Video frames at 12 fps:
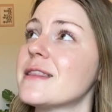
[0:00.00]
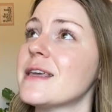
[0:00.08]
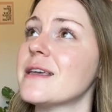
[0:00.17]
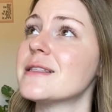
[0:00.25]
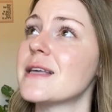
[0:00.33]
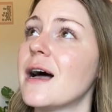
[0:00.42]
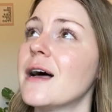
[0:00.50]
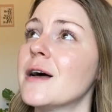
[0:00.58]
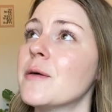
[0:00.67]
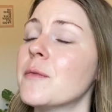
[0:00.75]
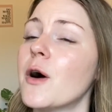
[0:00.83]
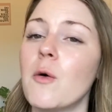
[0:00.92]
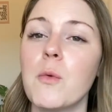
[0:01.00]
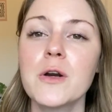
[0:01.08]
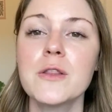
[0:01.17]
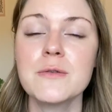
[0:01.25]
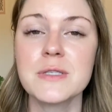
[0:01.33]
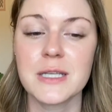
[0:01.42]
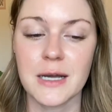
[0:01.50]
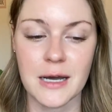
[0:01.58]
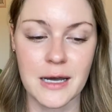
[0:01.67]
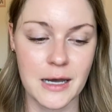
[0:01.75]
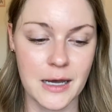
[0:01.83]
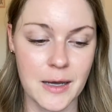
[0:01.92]
things? What are those
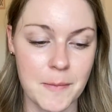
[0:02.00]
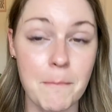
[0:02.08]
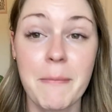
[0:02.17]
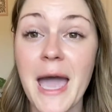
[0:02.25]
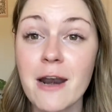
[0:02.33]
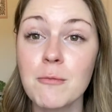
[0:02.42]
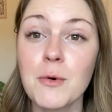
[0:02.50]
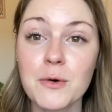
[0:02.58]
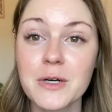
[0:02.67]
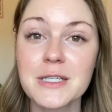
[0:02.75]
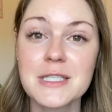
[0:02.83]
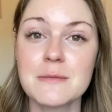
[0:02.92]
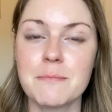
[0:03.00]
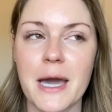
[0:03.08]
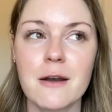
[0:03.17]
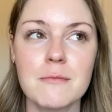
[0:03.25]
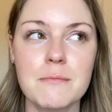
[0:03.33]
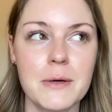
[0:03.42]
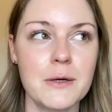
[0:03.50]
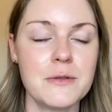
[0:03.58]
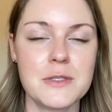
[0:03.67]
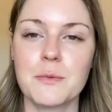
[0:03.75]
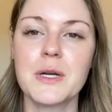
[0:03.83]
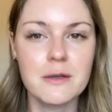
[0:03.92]
paddle boards, paddle
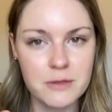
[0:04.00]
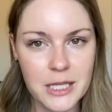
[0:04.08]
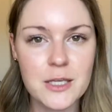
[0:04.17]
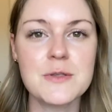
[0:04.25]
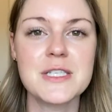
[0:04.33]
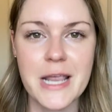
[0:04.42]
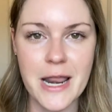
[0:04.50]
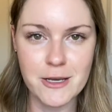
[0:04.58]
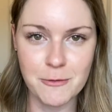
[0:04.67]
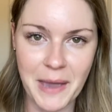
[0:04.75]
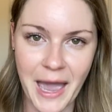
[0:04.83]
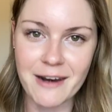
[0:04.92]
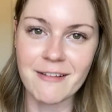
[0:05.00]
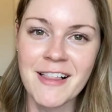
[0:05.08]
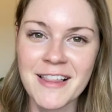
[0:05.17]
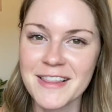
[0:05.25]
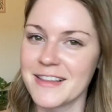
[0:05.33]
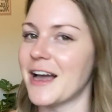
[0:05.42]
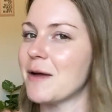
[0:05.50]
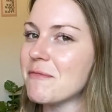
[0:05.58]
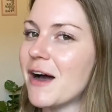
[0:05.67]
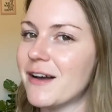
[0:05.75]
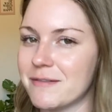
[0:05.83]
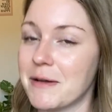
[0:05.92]
boats? What are, like you stand and you paddle?
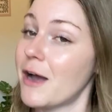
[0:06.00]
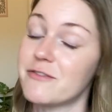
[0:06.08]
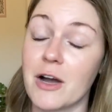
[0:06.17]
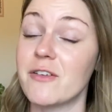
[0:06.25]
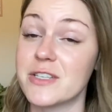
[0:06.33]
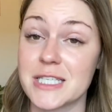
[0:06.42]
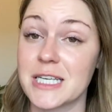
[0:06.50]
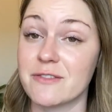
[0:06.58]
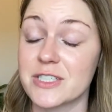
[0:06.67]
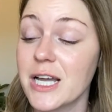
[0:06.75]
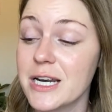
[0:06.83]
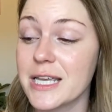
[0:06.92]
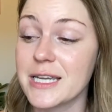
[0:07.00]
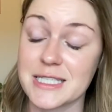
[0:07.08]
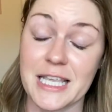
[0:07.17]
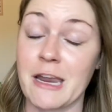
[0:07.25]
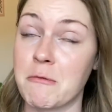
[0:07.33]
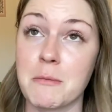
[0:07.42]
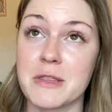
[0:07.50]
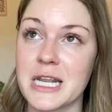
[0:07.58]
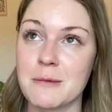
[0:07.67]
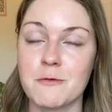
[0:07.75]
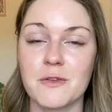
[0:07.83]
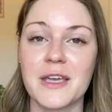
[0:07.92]
I've obviously never done it because I can't remember the
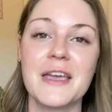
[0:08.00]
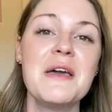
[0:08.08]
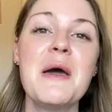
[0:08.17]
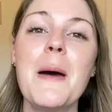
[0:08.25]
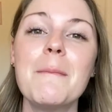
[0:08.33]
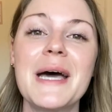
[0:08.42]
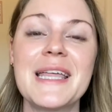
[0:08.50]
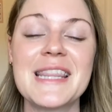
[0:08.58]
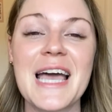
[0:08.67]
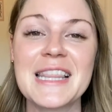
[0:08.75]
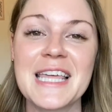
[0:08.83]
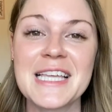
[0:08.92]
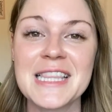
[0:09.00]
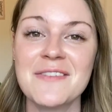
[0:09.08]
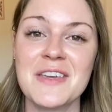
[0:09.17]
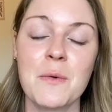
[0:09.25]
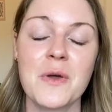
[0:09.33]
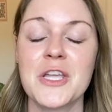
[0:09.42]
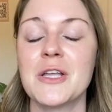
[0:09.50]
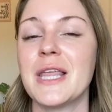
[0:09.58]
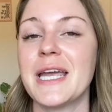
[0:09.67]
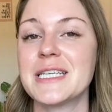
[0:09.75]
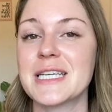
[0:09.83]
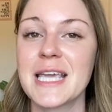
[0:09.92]
name of it. But that lake living, whether you
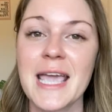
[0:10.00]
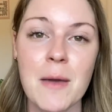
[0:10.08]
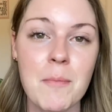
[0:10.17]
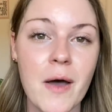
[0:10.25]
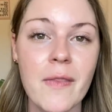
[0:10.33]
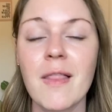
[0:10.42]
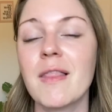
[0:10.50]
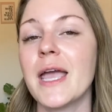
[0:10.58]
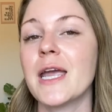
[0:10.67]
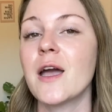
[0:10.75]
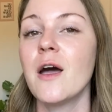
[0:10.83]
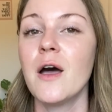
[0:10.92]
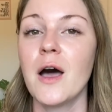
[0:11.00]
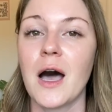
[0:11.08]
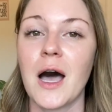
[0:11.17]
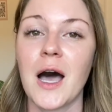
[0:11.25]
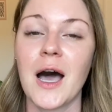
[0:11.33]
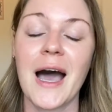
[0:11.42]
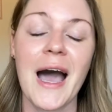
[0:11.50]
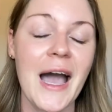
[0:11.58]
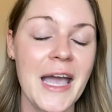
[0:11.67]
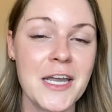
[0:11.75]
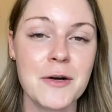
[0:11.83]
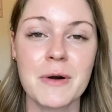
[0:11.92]
like to camp on the lake,
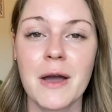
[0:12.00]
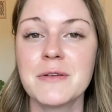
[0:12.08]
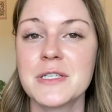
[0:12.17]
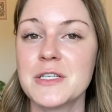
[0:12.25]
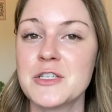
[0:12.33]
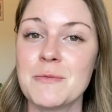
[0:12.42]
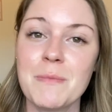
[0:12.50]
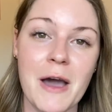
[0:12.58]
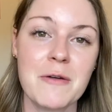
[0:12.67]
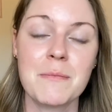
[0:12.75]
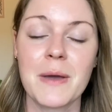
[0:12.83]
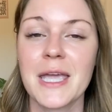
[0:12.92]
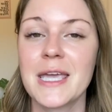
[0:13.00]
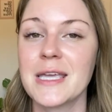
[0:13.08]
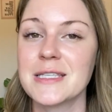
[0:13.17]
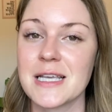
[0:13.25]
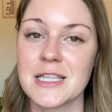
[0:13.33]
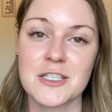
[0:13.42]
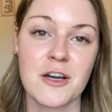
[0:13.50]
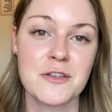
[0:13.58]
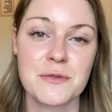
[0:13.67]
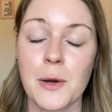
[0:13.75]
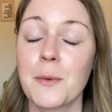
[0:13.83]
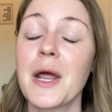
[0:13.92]
hike around it, do mountain biking, take the dogs
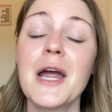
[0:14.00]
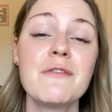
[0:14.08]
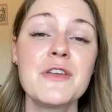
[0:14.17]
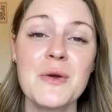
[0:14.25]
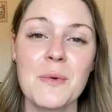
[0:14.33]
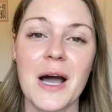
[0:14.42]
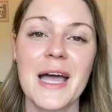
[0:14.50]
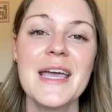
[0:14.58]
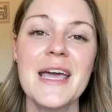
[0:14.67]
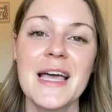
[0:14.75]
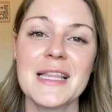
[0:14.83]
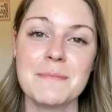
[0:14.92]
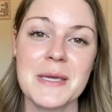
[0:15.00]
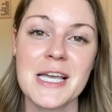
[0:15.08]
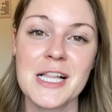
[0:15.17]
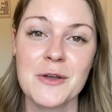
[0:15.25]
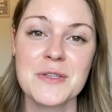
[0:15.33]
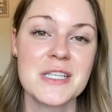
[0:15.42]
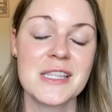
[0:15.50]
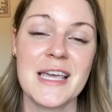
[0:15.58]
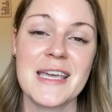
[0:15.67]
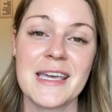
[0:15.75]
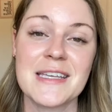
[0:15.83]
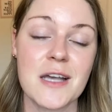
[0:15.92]
for a walk, whatever you want. Being close to the
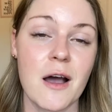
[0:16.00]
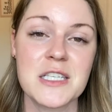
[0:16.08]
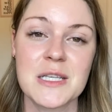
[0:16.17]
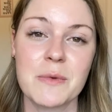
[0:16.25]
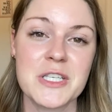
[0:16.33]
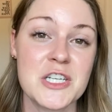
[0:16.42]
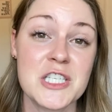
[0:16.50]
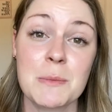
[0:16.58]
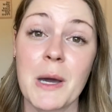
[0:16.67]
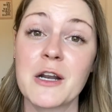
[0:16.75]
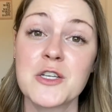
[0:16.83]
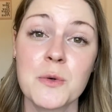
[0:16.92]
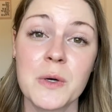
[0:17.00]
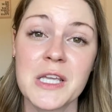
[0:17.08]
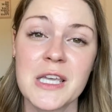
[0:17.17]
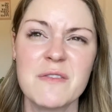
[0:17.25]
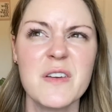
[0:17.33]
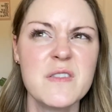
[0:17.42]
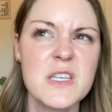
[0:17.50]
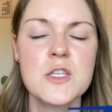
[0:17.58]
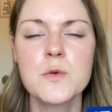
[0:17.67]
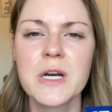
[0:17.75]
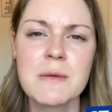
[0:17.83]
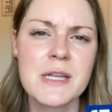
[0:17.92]
lake is awesome. It's just about a
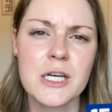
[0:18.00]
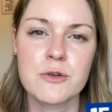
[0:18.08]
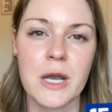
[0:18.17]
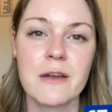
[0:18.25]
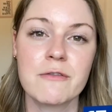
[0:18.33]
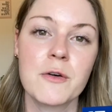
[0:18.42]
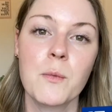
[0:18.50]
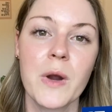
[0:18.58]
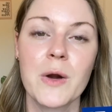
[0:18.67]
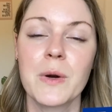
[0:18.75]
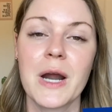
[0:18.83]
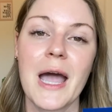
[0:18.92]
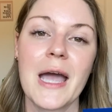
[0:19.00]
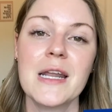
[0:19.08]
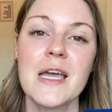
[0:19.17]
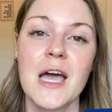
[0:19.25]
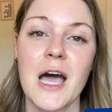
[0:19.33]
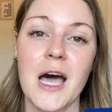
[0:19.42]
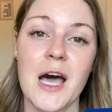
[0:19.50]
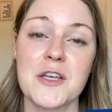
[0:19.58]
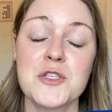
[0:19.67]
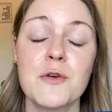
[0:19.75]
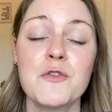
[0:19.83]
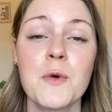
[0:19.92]
15-20 minute drive from where we're at.
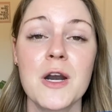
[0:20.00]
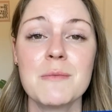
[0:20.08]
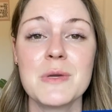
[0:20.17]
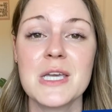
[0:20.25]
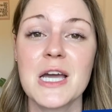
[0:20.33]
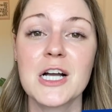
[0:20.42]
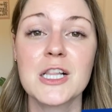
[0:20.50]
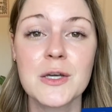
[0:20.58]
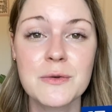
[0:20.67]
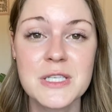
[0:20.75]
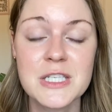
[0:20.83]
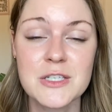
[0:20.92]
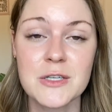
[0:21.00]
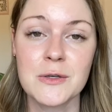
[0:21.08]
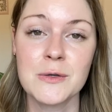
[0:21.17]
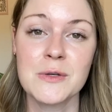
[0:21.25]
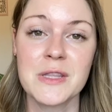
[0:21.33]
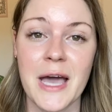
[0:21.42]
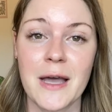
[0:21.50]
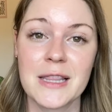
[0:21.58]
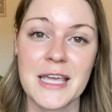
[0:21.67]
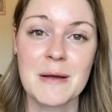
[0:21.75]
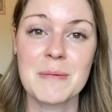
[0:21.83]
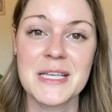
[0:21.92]
So if you want to be close to that
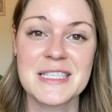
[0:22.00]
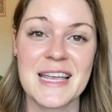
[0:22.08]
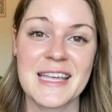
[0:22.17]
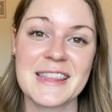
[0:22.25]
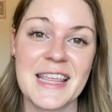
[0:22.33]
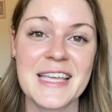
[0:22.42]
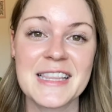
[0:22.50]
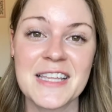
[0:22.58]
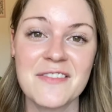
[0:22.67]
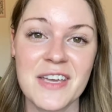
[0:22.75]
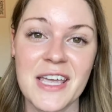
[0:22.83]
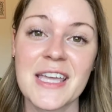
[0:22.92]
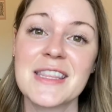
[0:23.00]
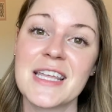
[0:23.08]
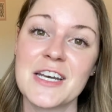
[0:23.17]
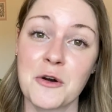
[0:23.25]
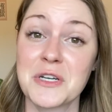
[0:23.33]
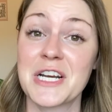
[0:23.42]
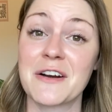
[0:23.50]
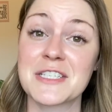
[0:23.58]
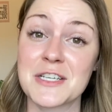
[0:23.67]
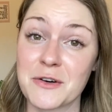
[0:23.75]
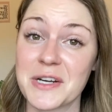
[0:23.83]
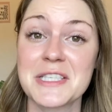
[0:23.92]
Lake Pleasant and lake living, then Norterra is a great